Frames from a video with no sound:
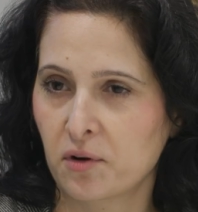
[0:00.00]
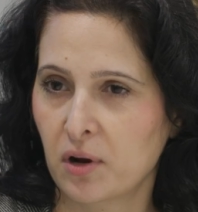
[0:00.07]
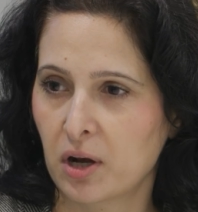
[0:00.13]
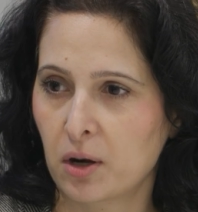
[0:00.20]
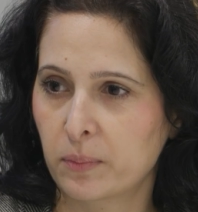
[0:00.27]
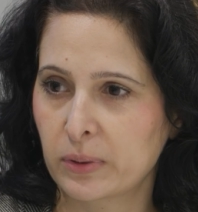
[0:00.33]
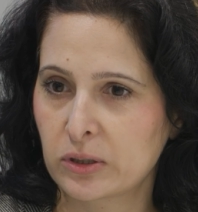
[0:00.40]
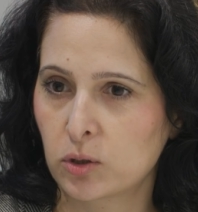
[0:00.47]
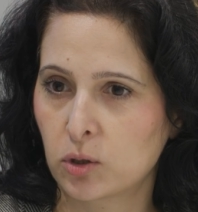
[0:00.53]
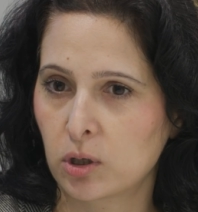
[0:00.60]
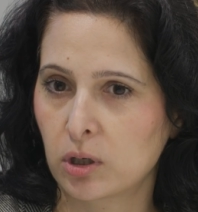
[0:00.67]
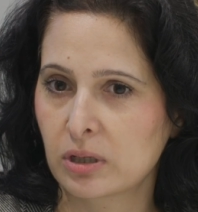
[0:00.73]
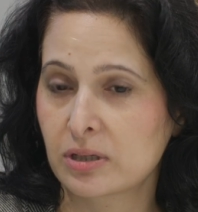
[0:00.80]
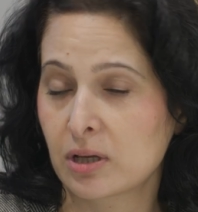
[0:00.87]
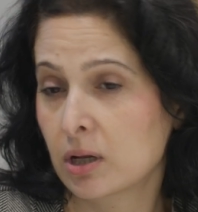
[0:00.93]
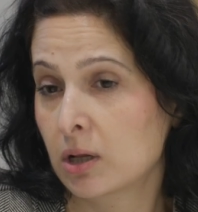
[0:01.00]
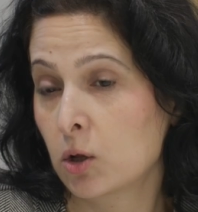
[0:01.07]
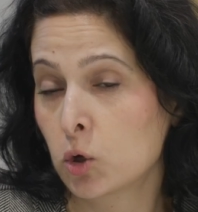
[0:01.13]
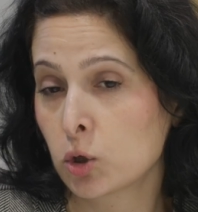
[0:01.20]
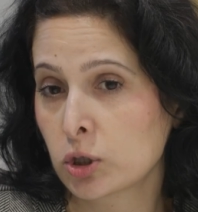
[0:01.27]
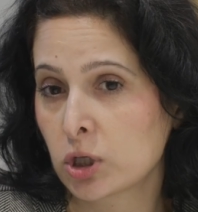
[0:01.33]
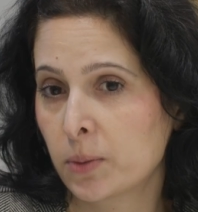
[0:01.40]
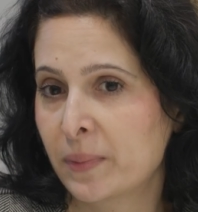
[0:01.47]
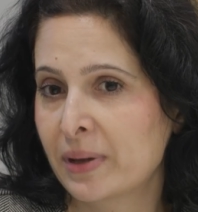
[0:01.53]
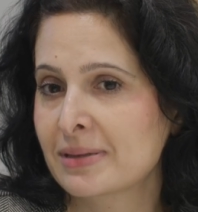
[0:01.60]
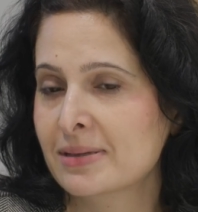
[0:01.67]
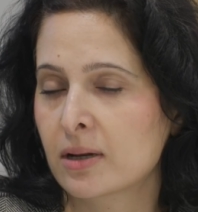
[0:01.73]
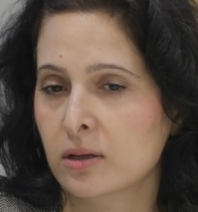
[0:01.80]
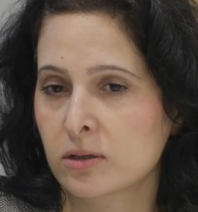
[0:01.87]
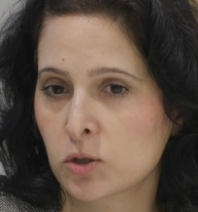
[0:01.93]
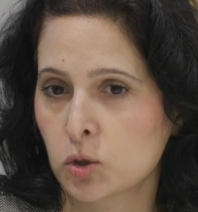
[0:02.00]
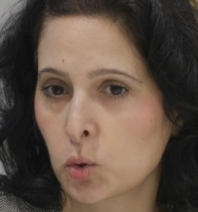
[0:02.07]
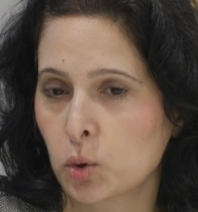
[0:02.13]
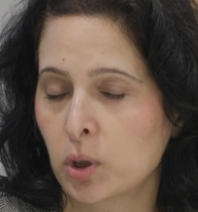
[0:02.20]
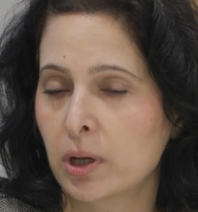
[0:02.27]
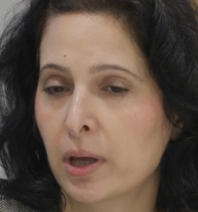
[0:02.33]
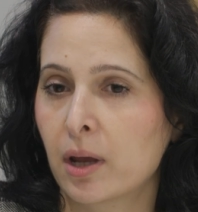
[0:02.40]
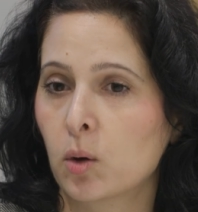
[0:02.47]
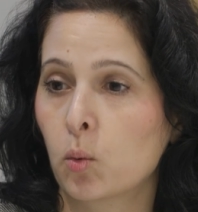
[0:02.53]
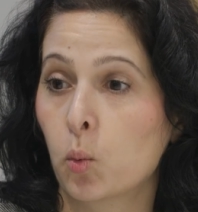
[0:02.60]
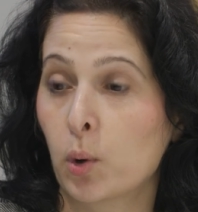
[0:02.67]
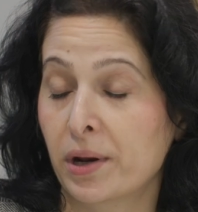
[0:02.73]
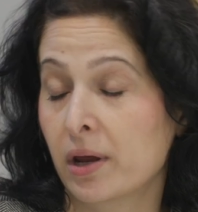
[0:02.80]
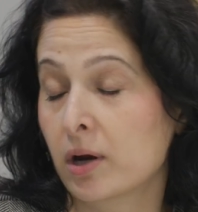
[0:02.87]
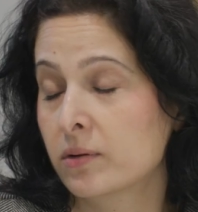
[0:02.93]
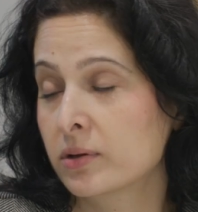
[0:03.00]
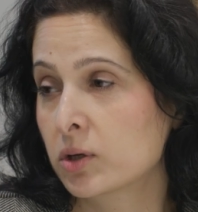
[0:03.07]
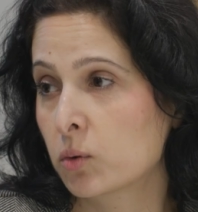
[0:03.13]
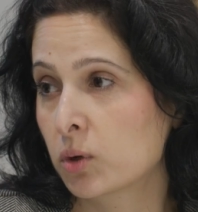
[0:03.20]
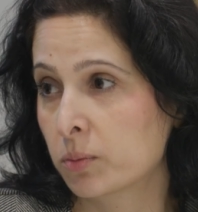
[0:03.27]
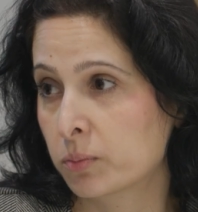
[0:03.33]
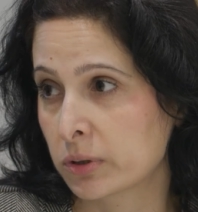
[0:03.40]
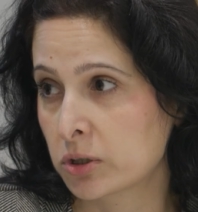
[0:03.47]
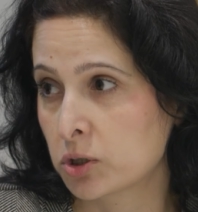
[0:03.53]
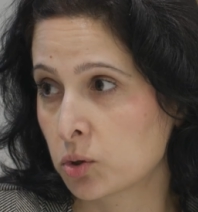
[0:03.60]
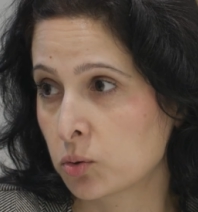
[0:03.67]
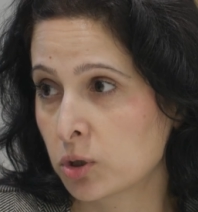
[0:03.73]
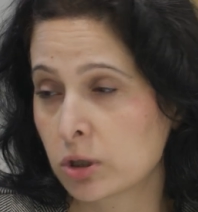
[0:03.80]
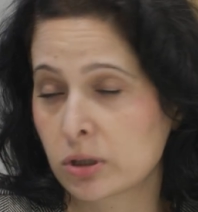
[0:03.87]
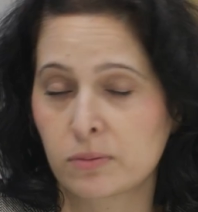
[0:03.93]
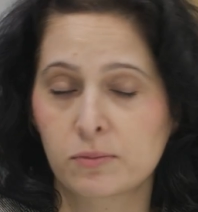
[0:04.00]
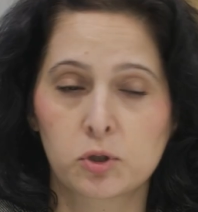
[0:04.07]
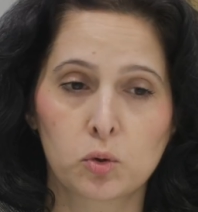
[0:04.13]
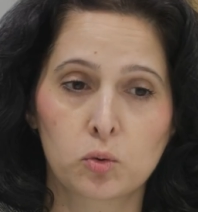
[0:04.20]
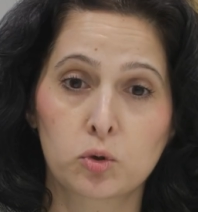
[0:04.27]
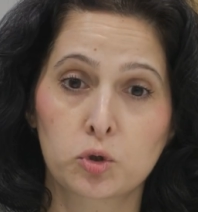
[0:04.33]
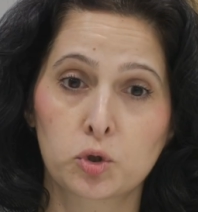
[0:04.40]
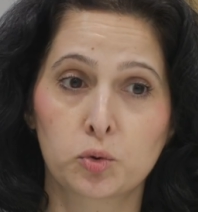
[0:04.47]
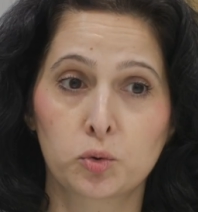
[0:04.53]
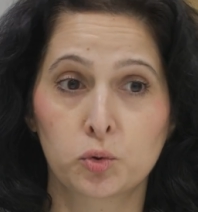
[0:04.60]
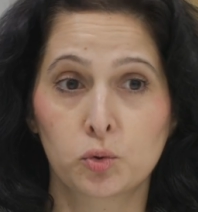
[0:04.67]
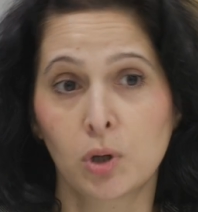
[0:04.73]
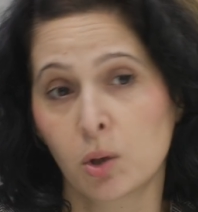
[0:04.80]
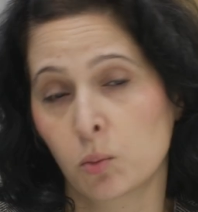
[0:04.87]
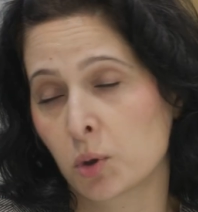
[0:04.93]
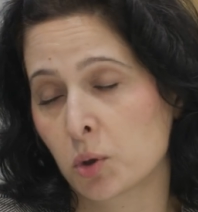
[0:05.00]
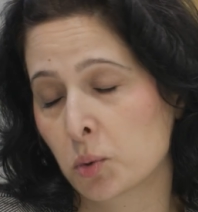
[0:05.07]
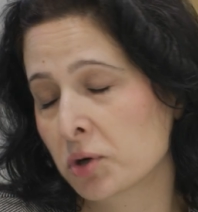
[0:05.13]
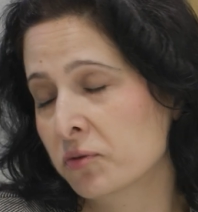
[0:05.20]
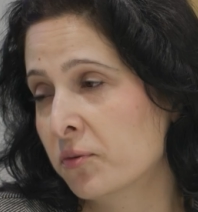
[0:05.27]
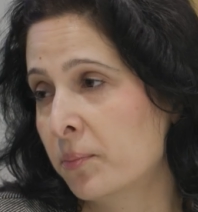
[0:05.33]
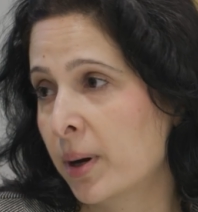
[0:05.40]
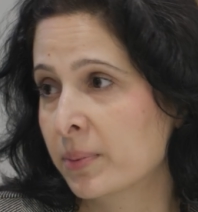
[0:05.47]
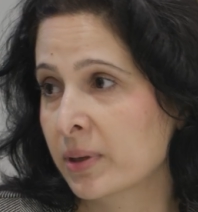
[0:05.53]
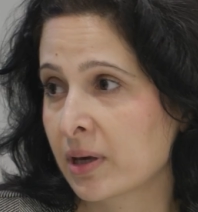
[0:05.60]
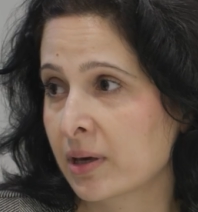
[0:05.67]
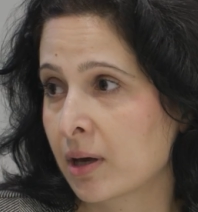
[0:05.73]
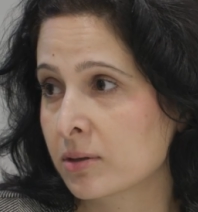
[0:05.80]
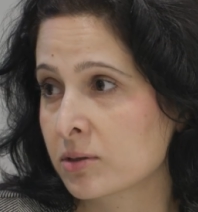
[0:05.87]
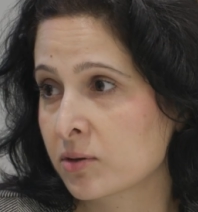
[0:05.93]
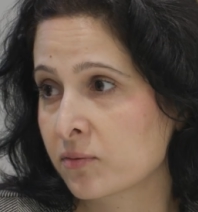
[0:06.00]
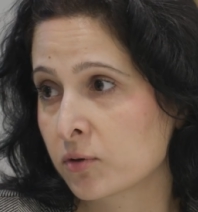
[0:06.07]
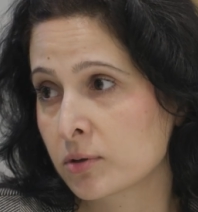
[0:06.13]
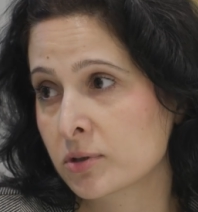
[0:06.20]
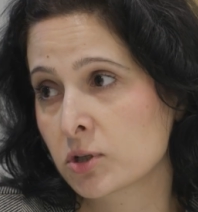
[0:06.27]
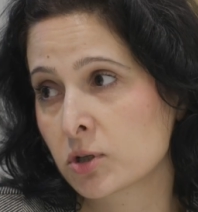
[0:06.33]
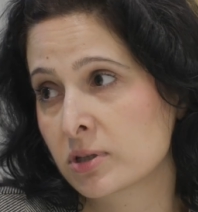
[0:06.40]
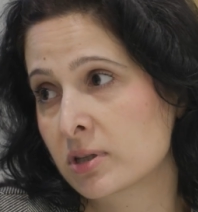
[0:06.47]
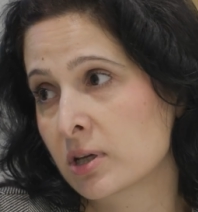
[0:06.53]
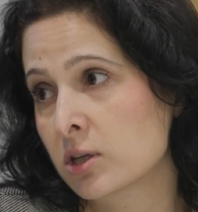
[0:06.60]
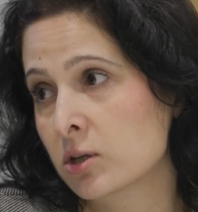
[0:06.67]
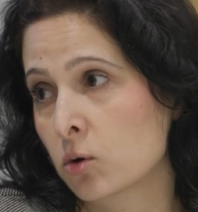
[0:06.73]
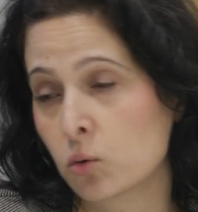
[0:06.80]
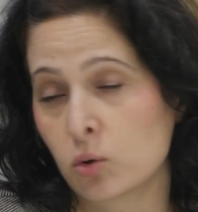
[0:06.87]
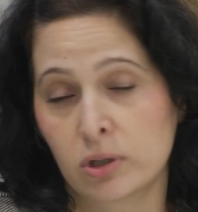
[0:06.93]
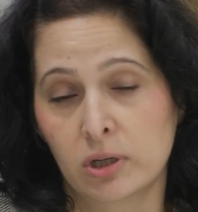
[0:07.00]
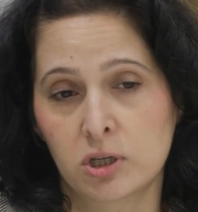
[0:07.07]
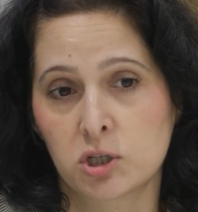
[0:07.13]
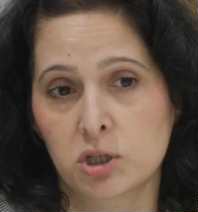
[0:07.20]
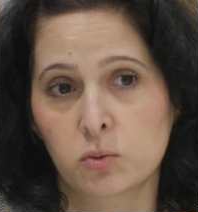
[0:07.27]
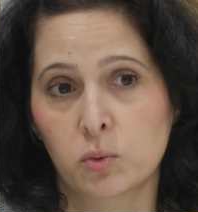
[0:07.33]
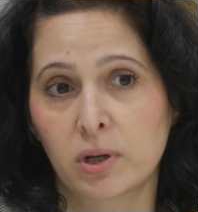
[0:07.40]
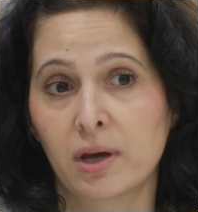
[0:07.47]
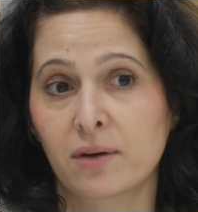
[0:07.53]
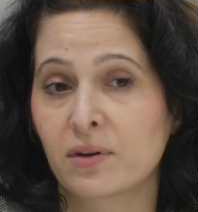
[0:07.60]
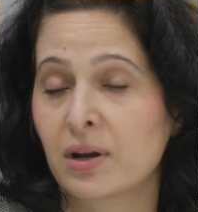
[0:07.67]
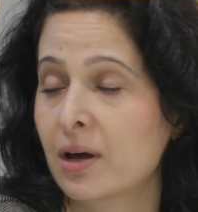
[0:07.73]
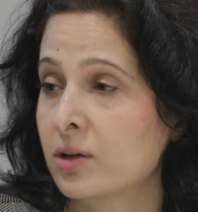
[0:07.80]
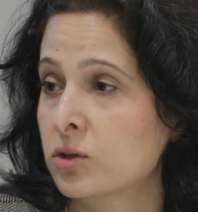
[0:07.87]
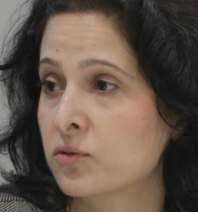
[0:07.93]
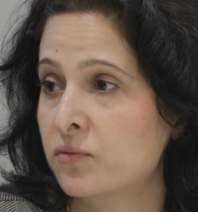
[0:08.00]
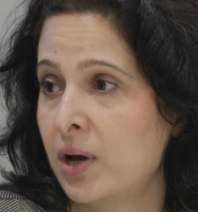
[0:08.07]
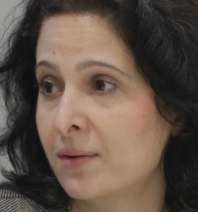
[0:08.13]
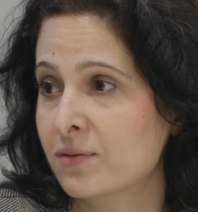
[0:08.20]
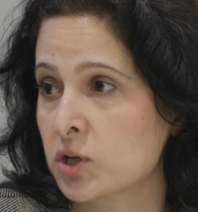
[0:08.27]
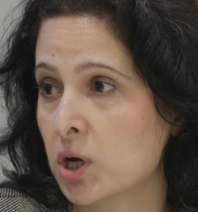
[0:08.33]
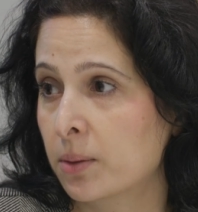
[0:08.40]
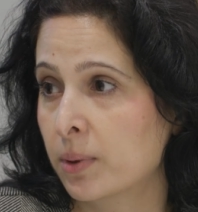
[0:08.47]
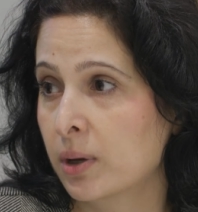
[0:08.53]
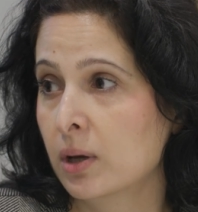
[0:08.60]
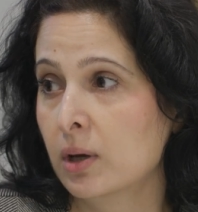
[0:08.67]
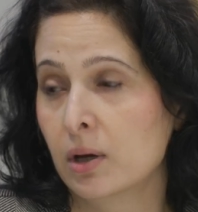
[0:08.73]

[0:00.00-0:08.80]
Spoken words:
of great opportunities. So that also depends on a student and what area they want to pursue. There are some students who do not want to work for public accounting firms because they just want to have a 9-to-5 job.